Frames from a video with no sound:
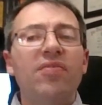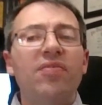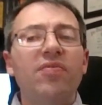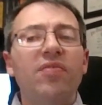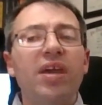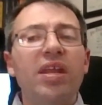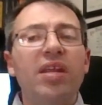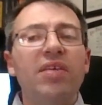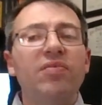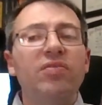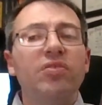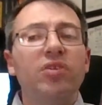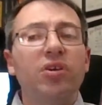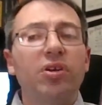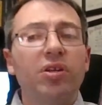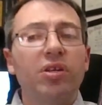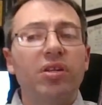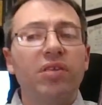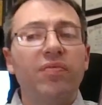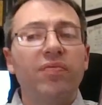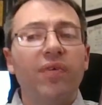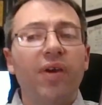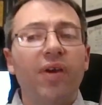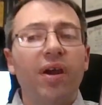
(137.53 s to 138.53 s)
and
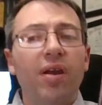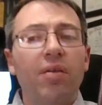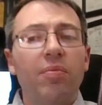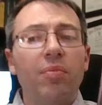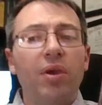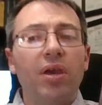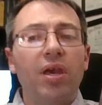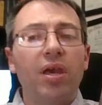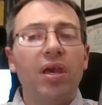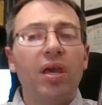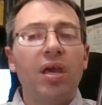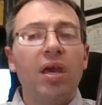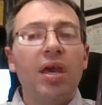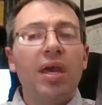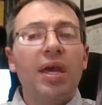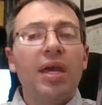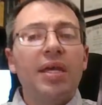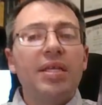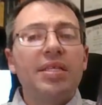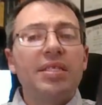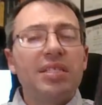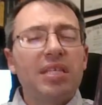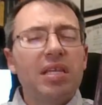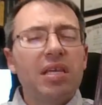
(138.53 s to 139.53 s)
innovative learning environment.
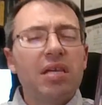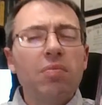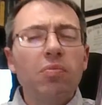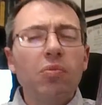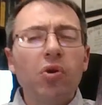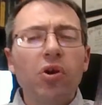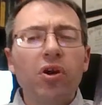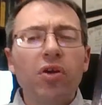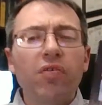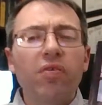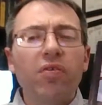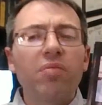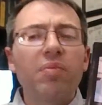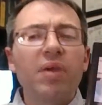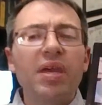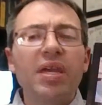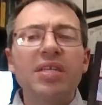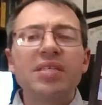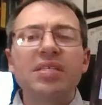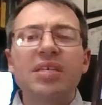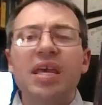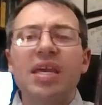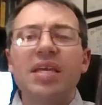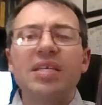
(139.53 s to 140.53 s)

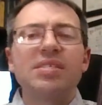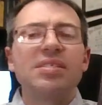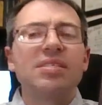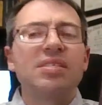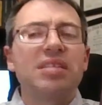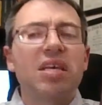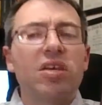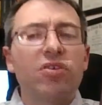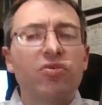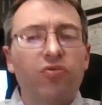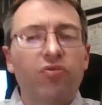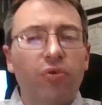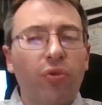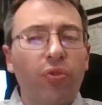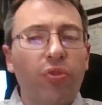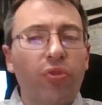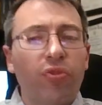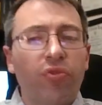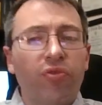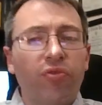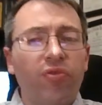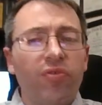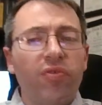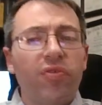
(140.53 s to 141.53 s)
Teamwork remains a
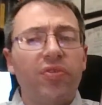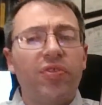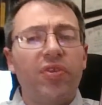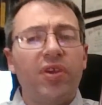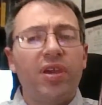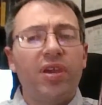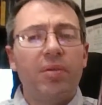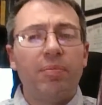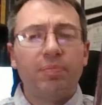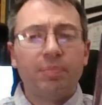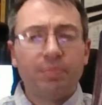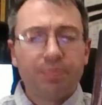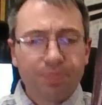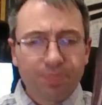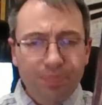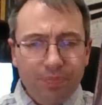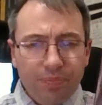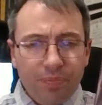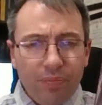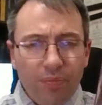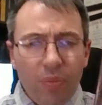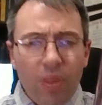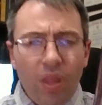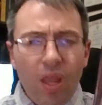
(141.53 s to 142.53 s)
central th
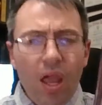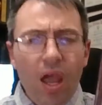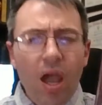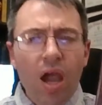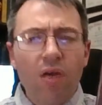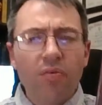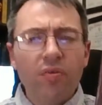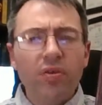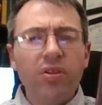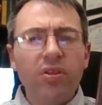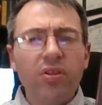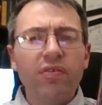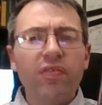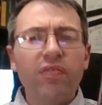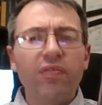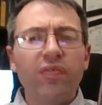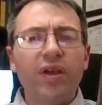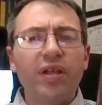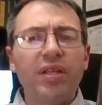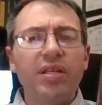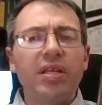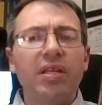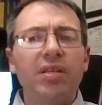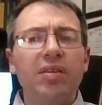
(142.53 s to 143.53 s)
theme, are
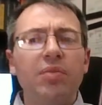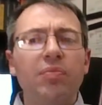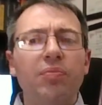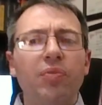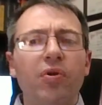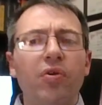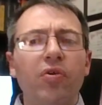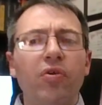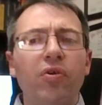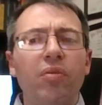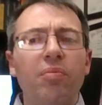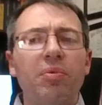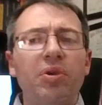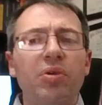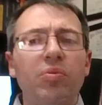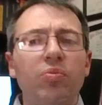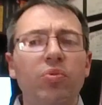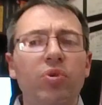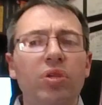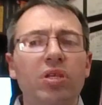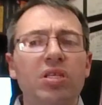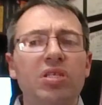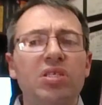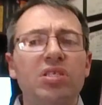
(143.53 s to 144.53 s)
really reflected in the
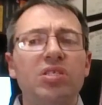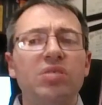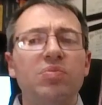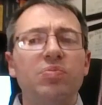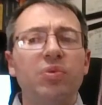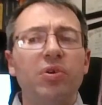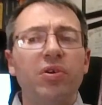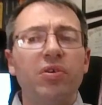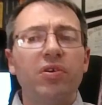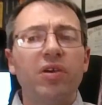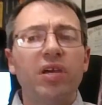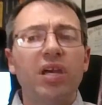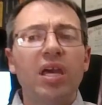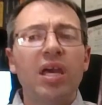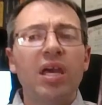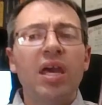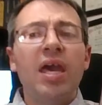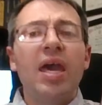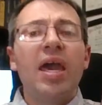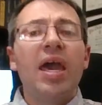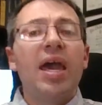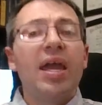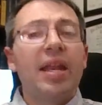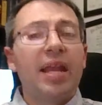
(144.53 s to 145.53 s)
programming community
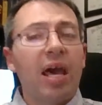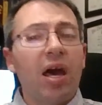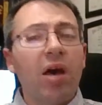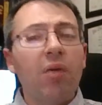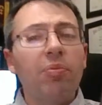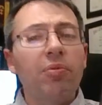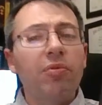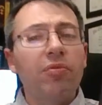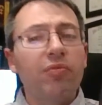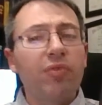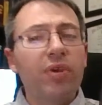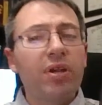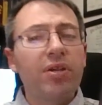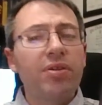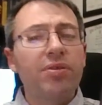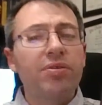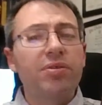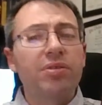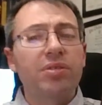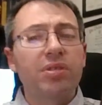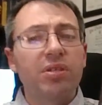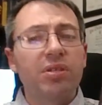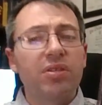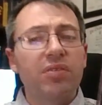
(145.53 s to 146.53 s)
spirit and
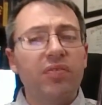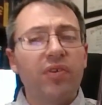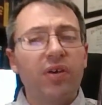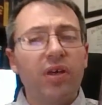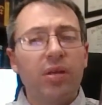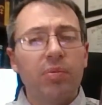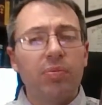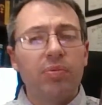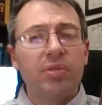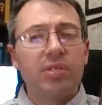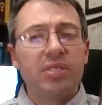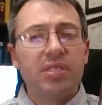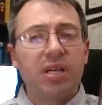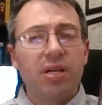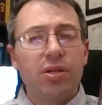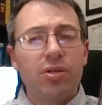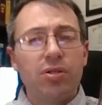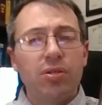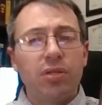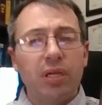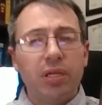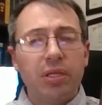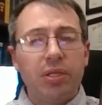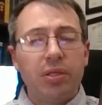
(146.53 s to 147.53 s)
helping readers to develop
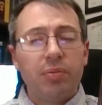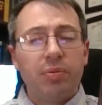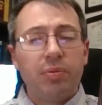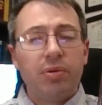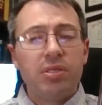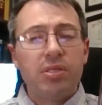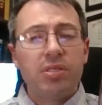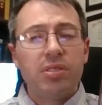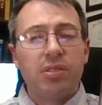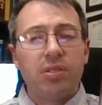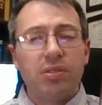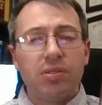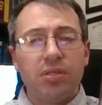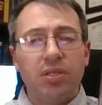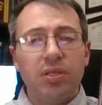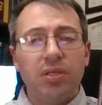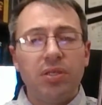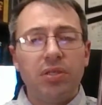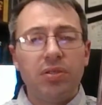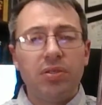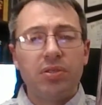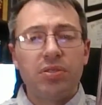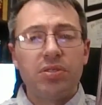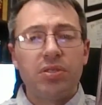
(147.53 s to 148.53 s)
essential
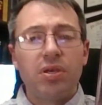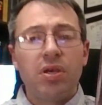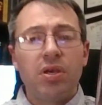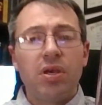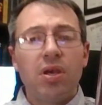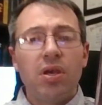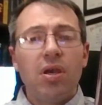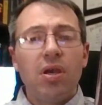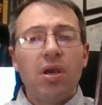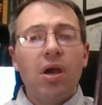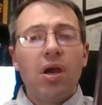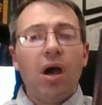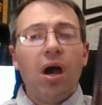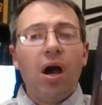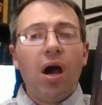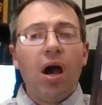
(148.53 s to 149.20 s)
interpersonal skills.